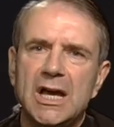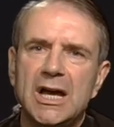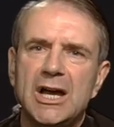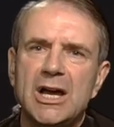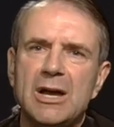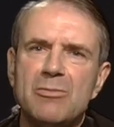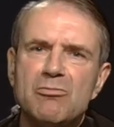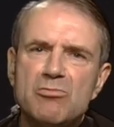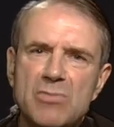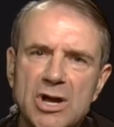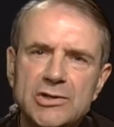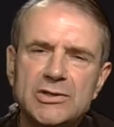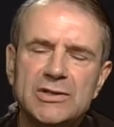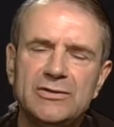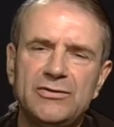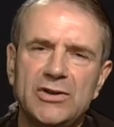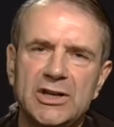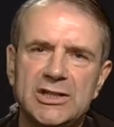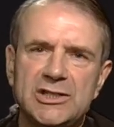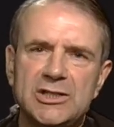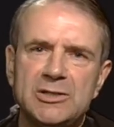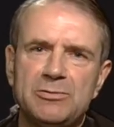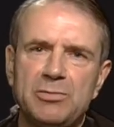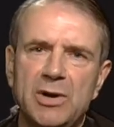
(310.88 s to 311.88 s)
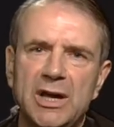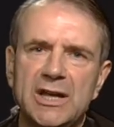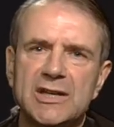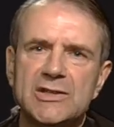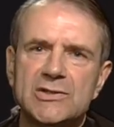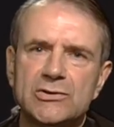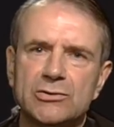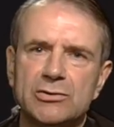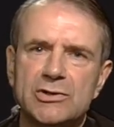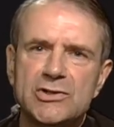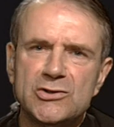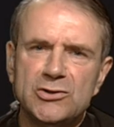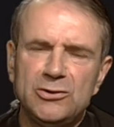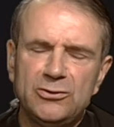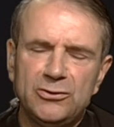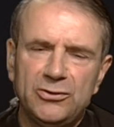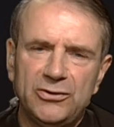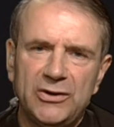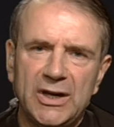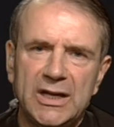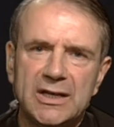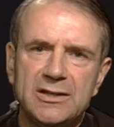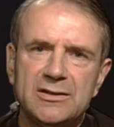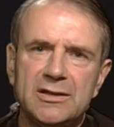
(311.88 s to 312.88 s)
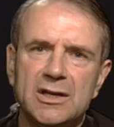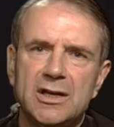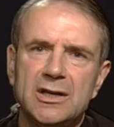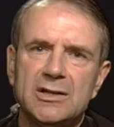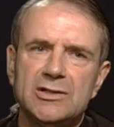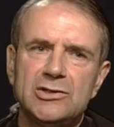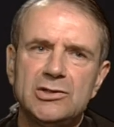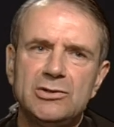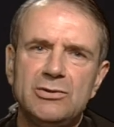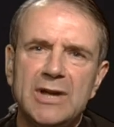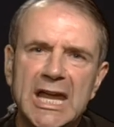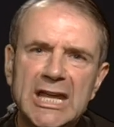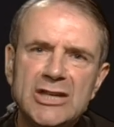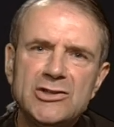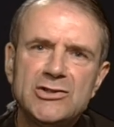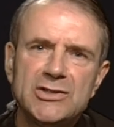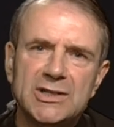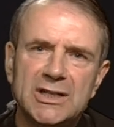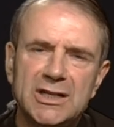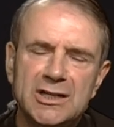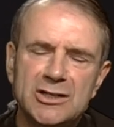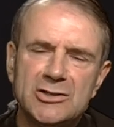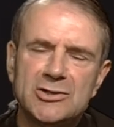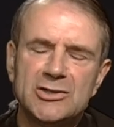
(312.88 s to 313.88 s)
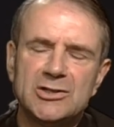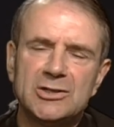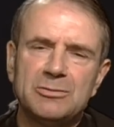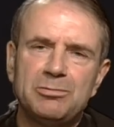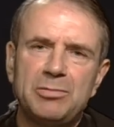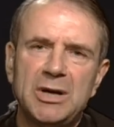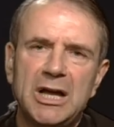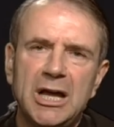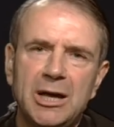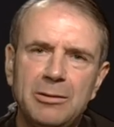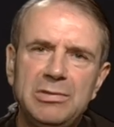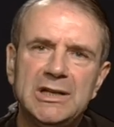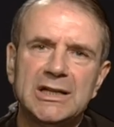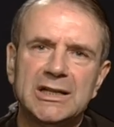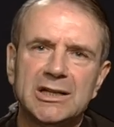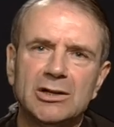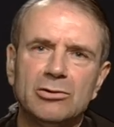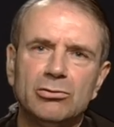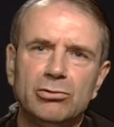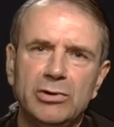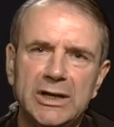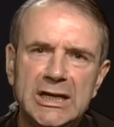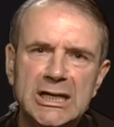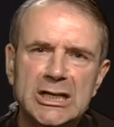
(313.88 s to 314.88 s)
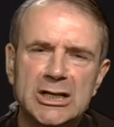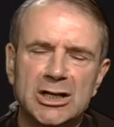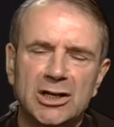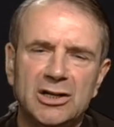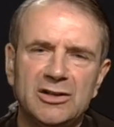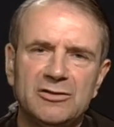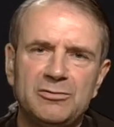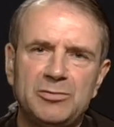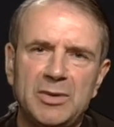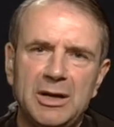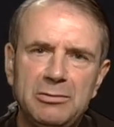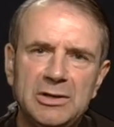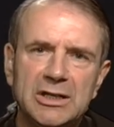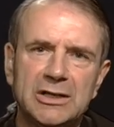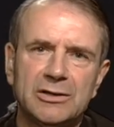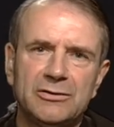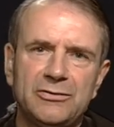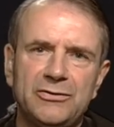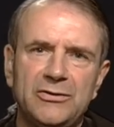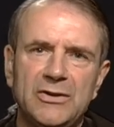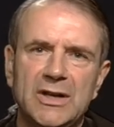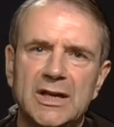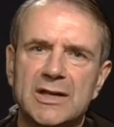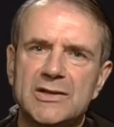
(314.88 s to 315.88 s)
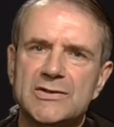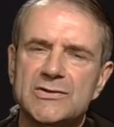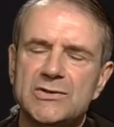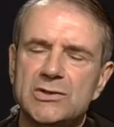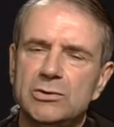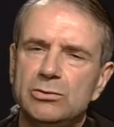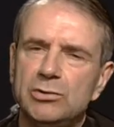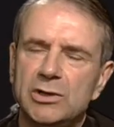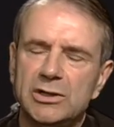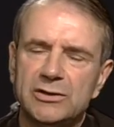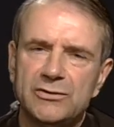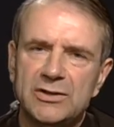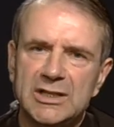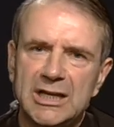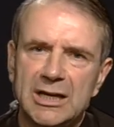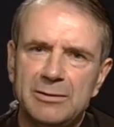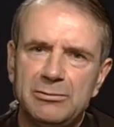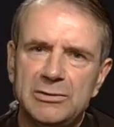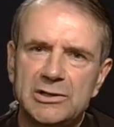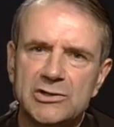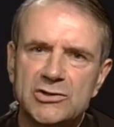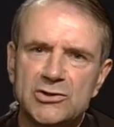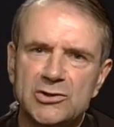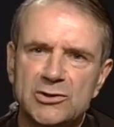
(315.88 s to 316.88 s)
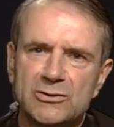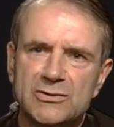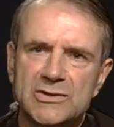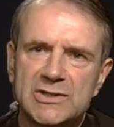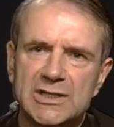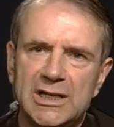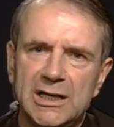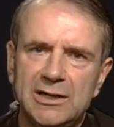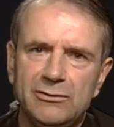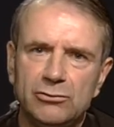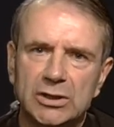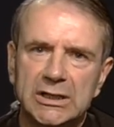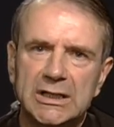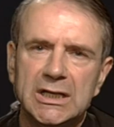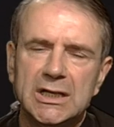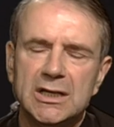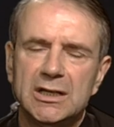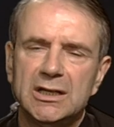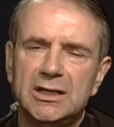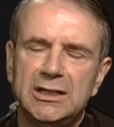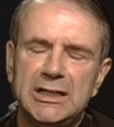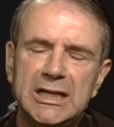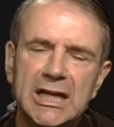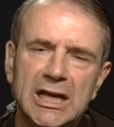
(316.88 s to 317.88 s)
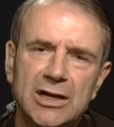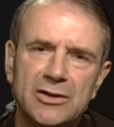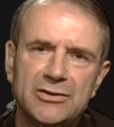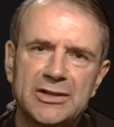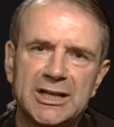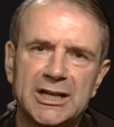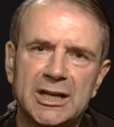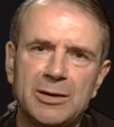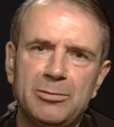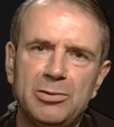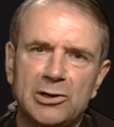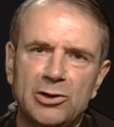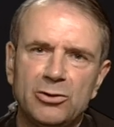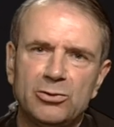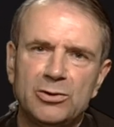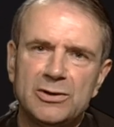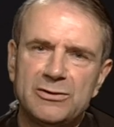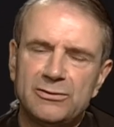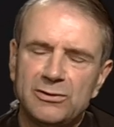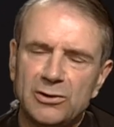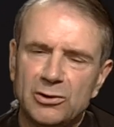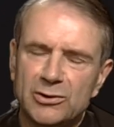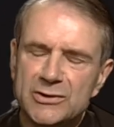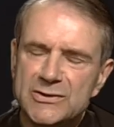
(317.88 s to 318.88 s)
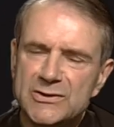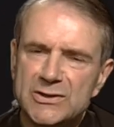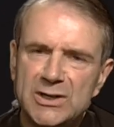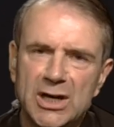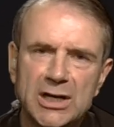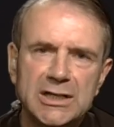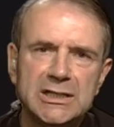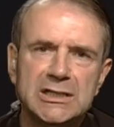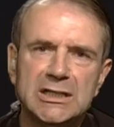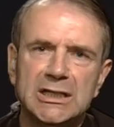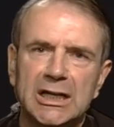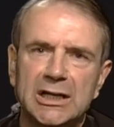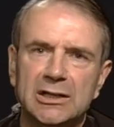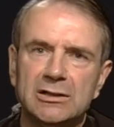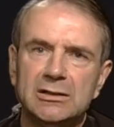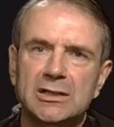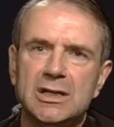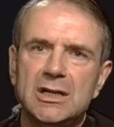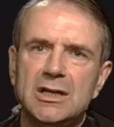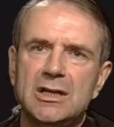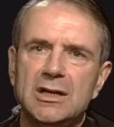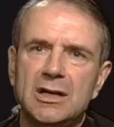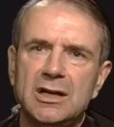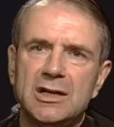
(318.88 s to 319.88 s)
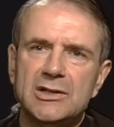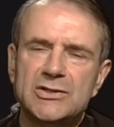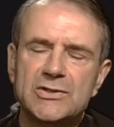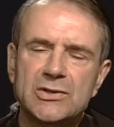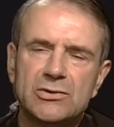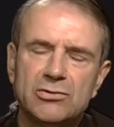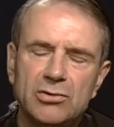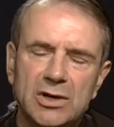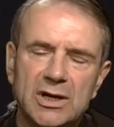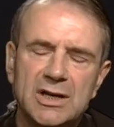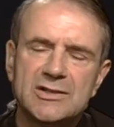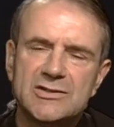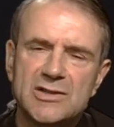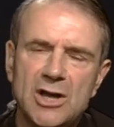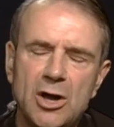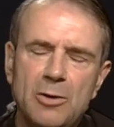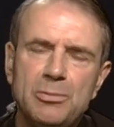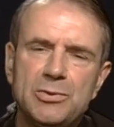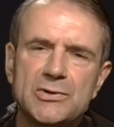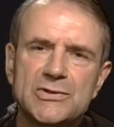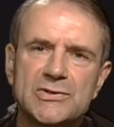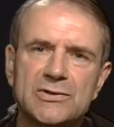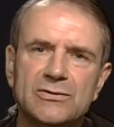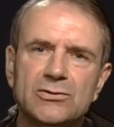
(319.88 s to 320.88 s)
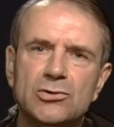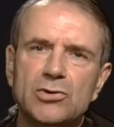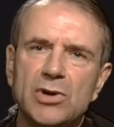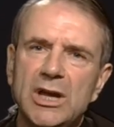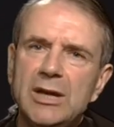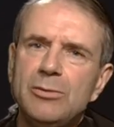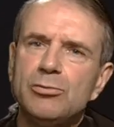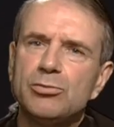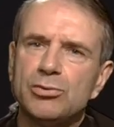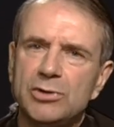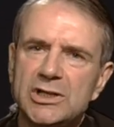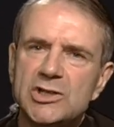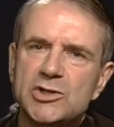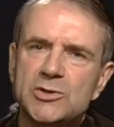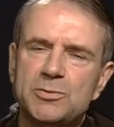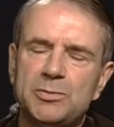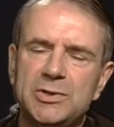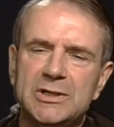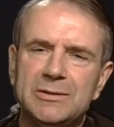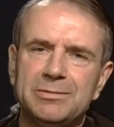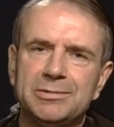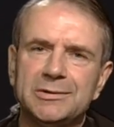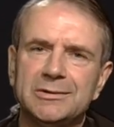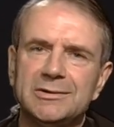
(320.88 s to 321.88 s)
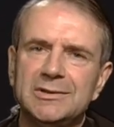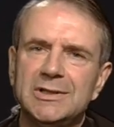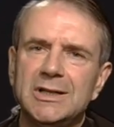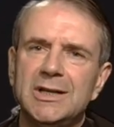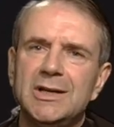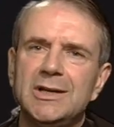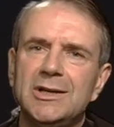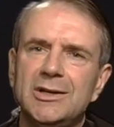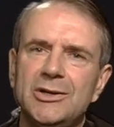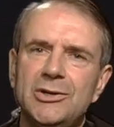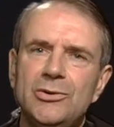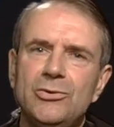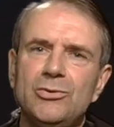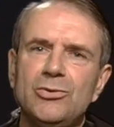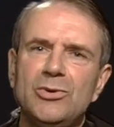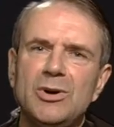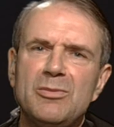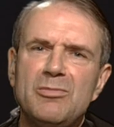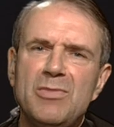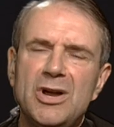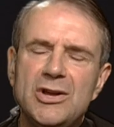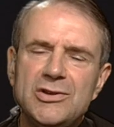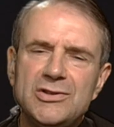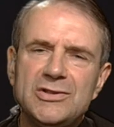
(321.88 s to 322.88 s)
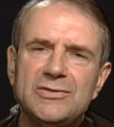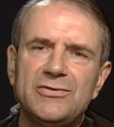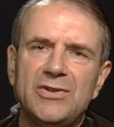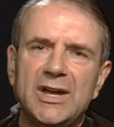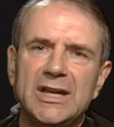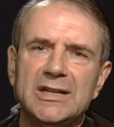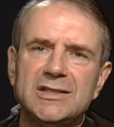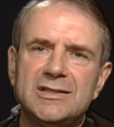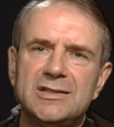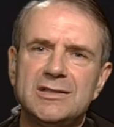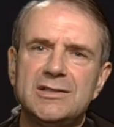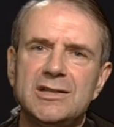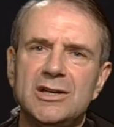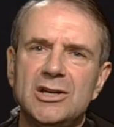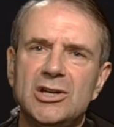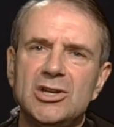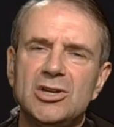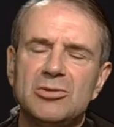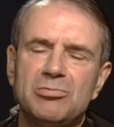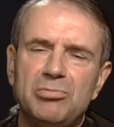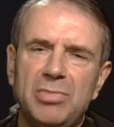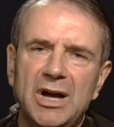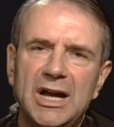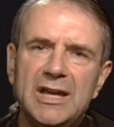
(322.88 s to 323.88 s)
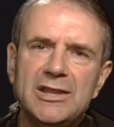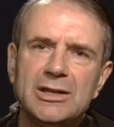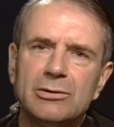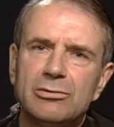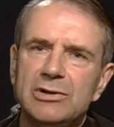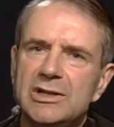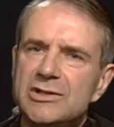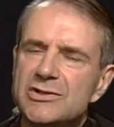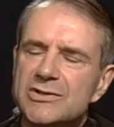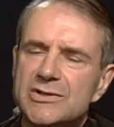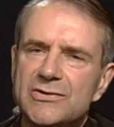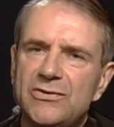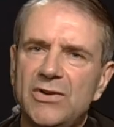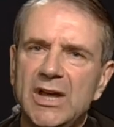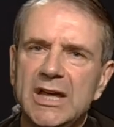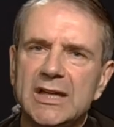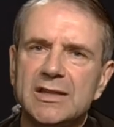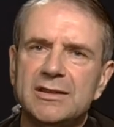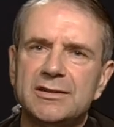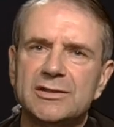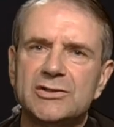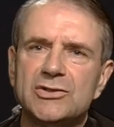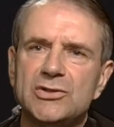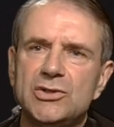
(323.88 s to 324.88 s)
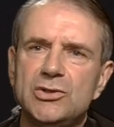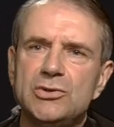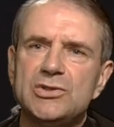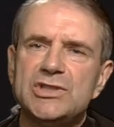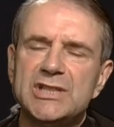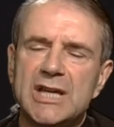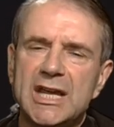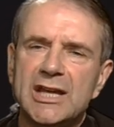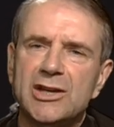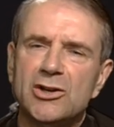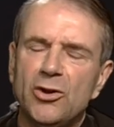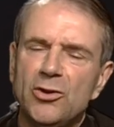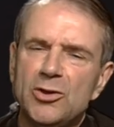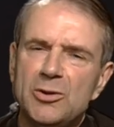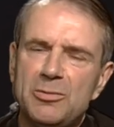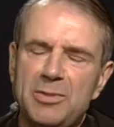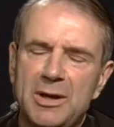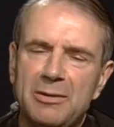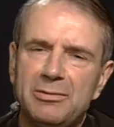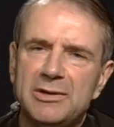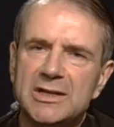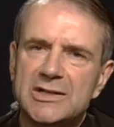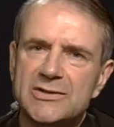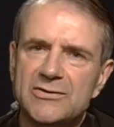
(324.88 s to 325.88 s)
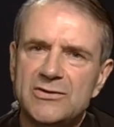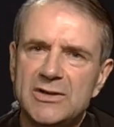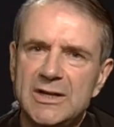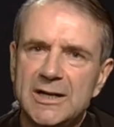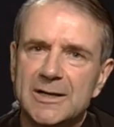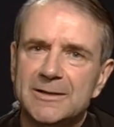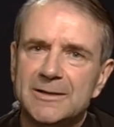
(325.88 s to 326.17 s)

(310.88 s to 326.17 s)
motivated by his Christian faith to enter into the public arena of public affairs to work for the abolition of slavery. And he held that up along with Florence Nightingale as examples of great British people who were motivated by their religious faith to take on the public sphere.